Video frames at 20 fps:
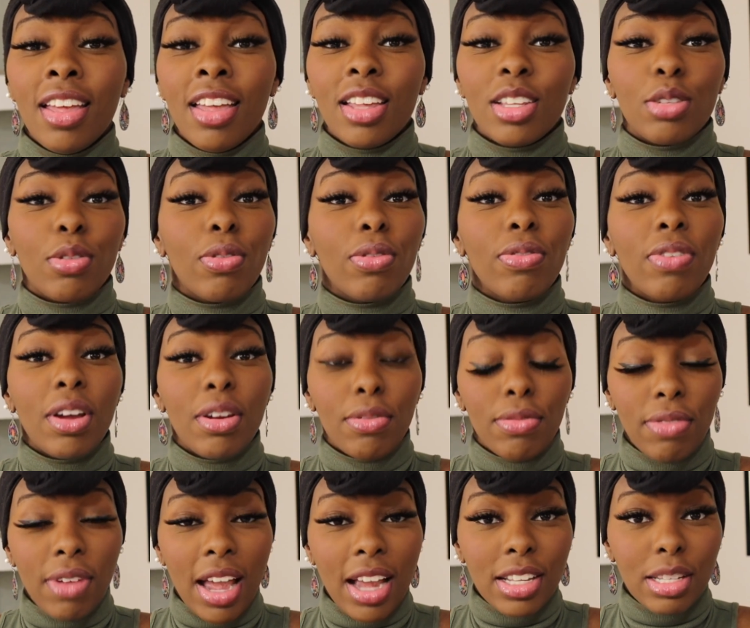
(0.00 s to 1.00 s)
as a fun
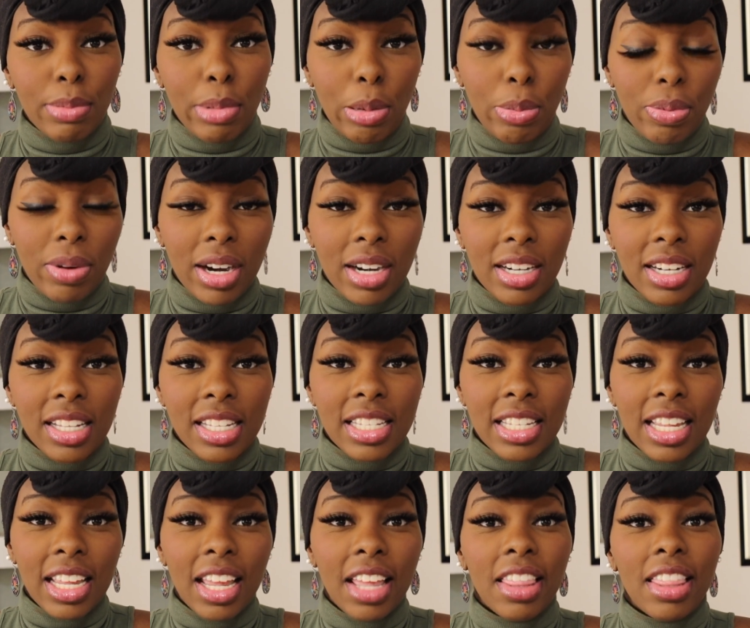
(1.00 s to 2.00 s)
fact about
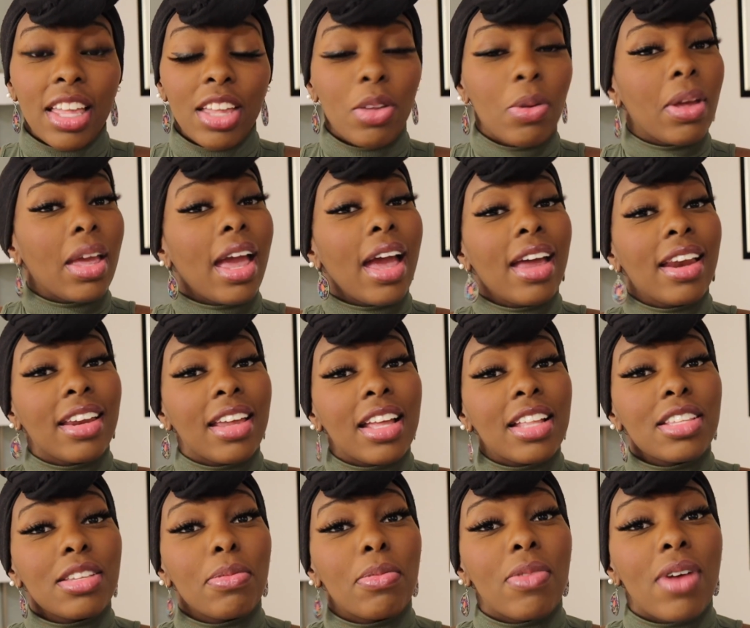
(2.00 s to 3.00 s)
pregnancy, that you can
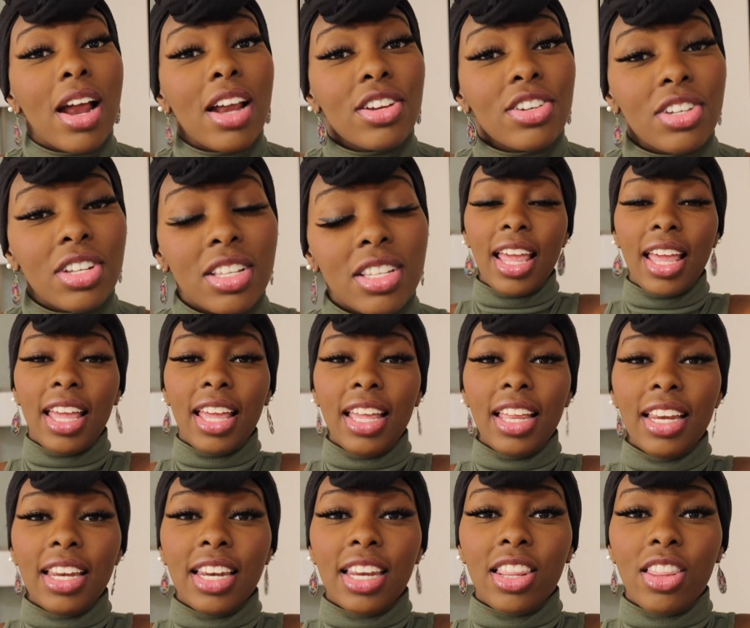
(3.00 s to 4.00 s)
get some rashes,
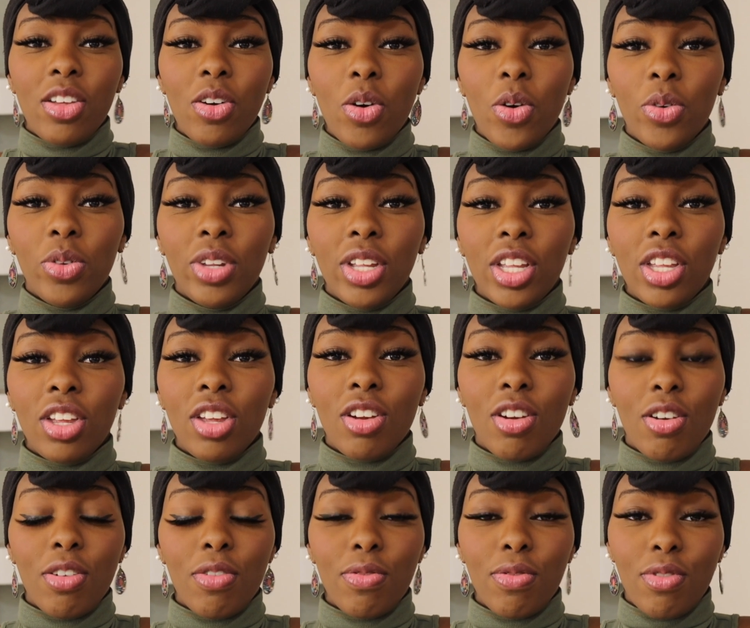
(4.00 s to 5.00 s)
and the only
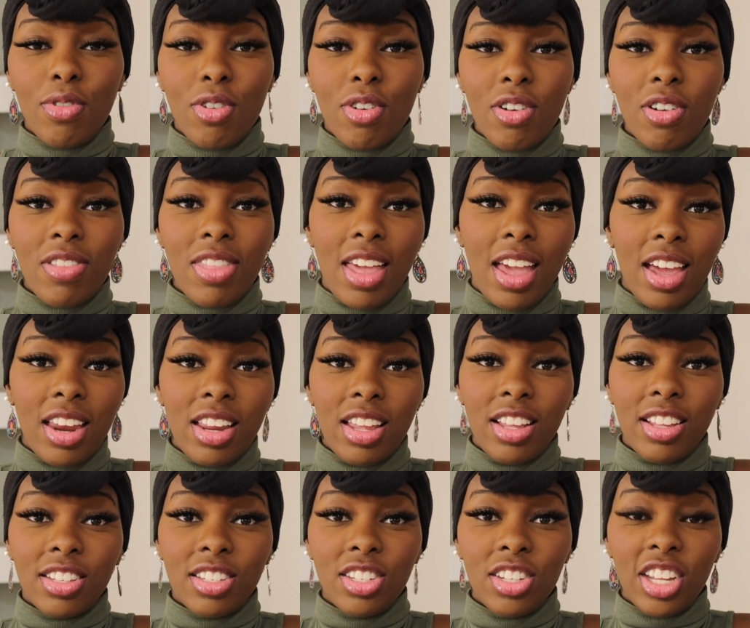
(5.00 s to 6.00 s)
cure for that
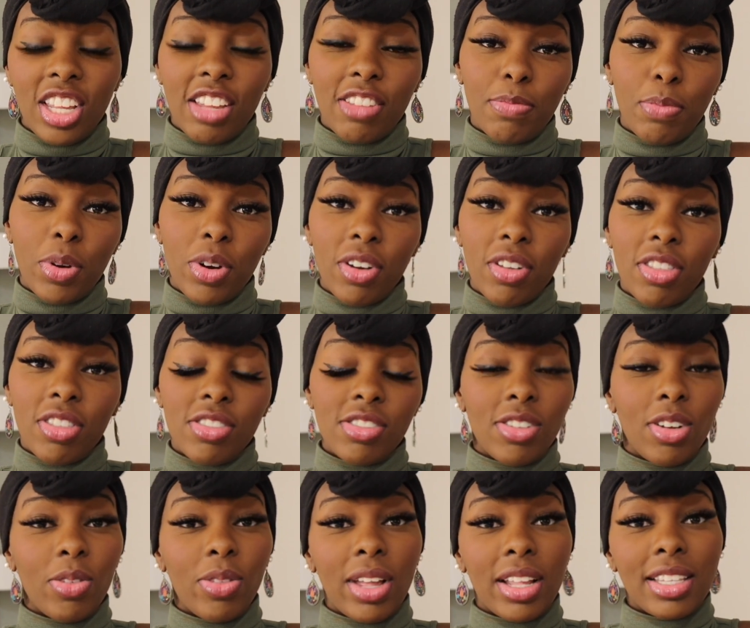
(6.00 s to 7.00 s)
is to give birth.
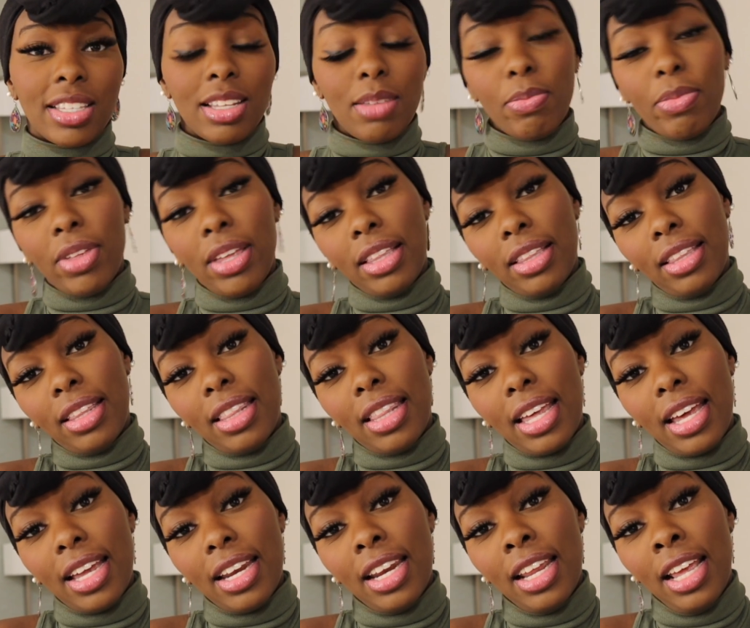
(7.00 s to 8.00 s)
So that's something
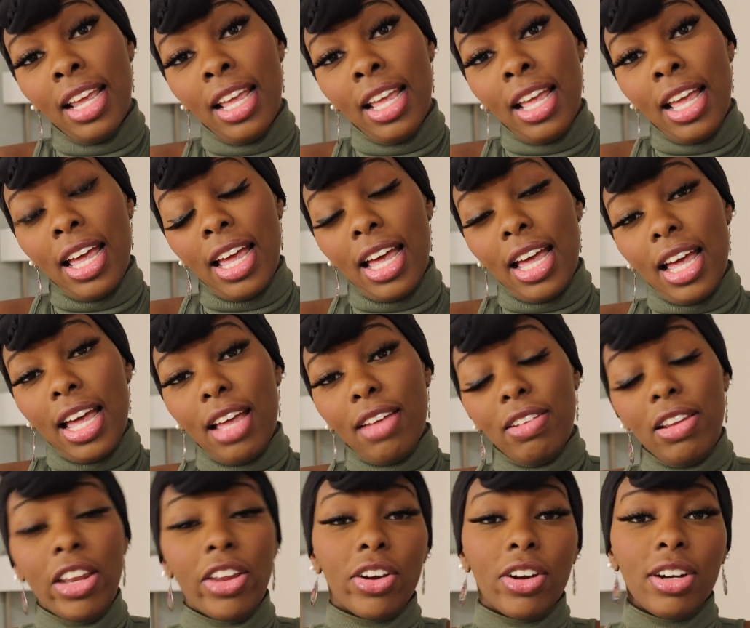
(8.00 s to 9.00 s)
that I
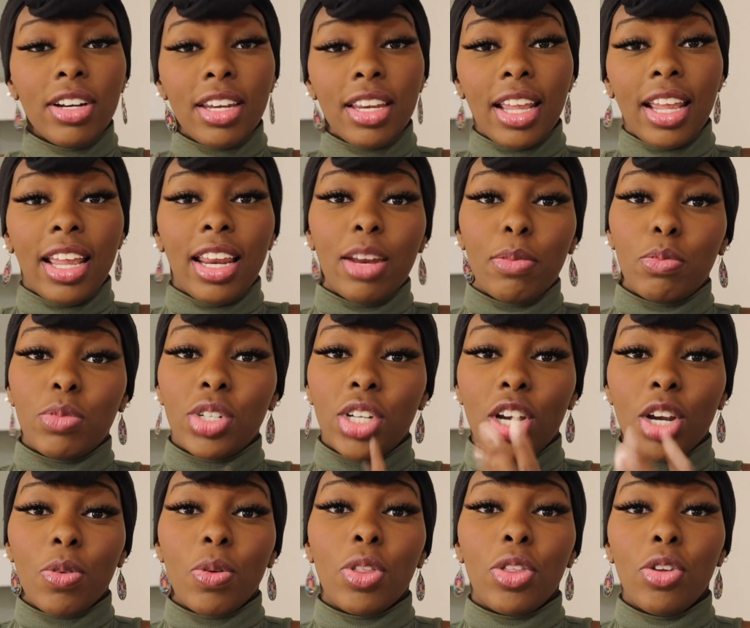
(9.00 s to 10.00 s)
learned and I'm
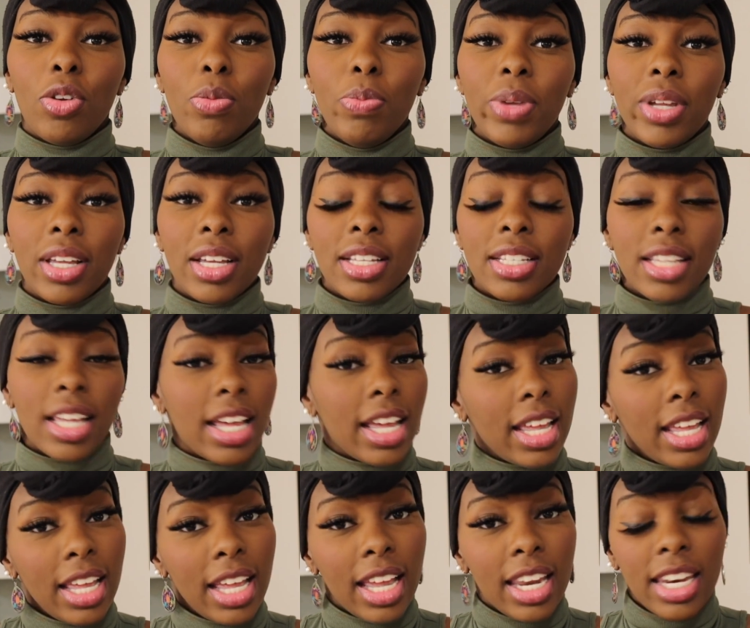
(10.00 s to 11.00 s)
sharing with you because
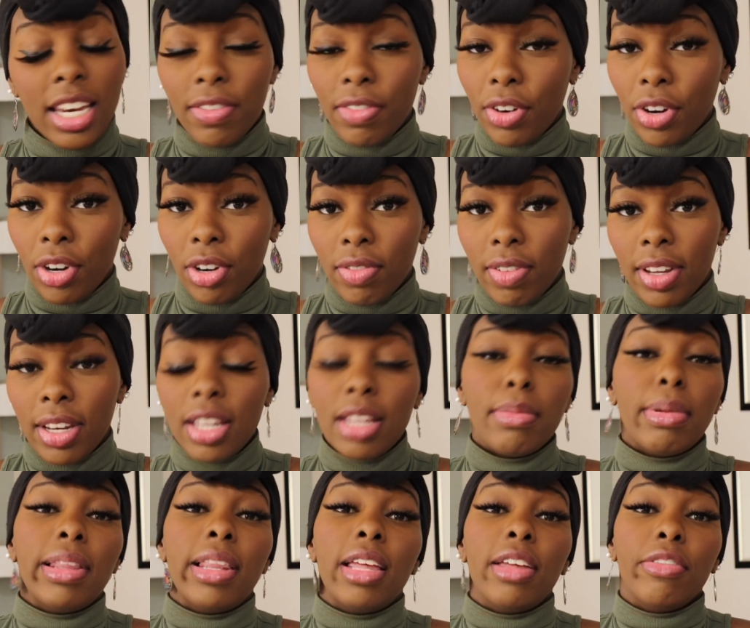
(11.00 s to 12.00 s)
I had never heard of it in
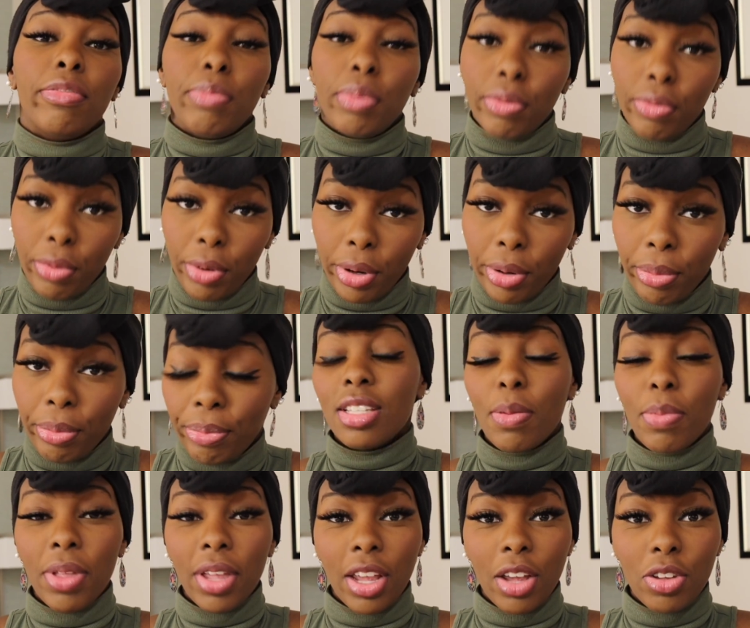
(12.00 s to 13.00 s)
my life before.
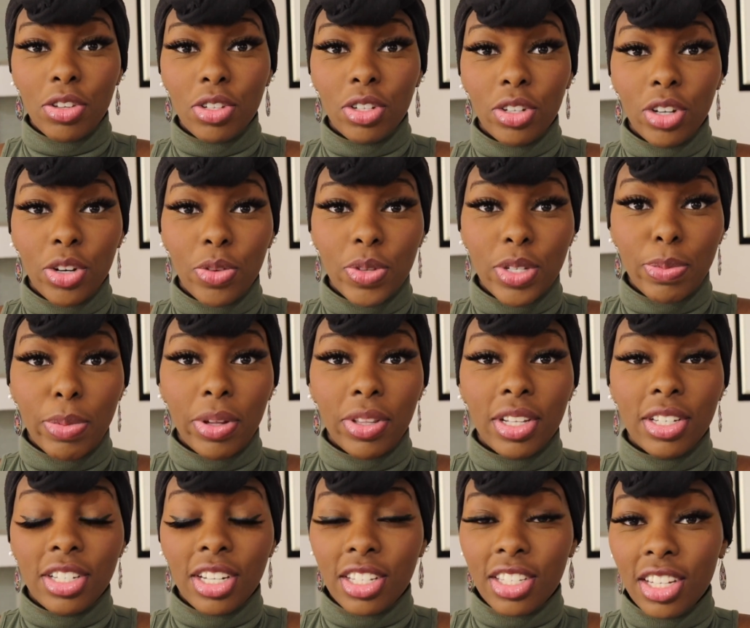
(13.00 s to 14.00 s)
Something else I learned was about
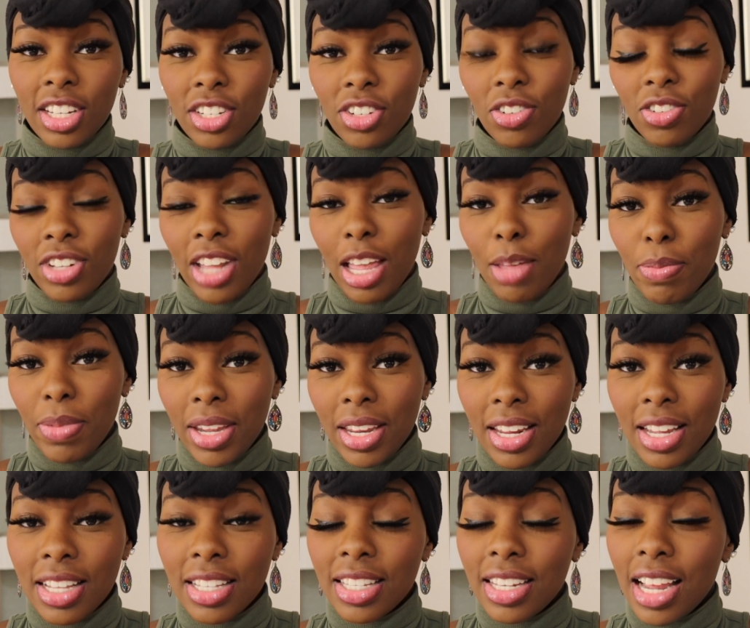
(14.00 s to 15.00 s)
the gestational
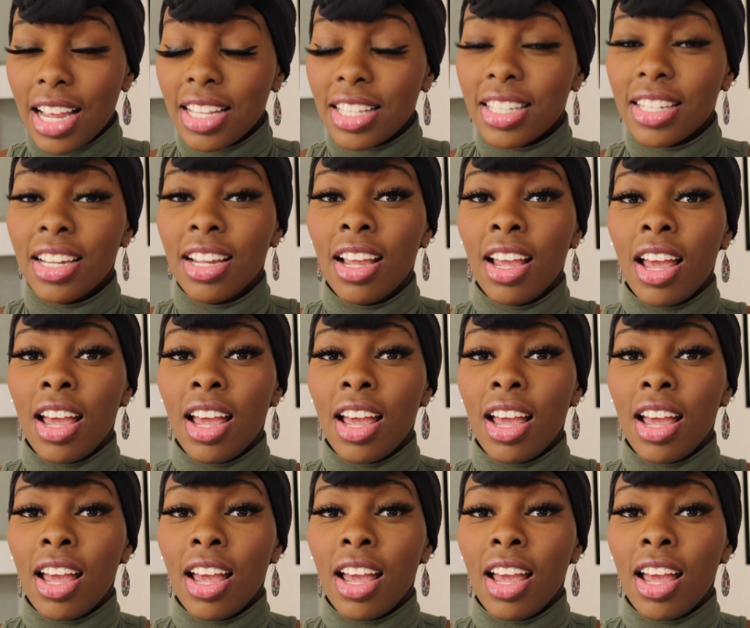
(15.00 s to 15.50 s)
diabetes test.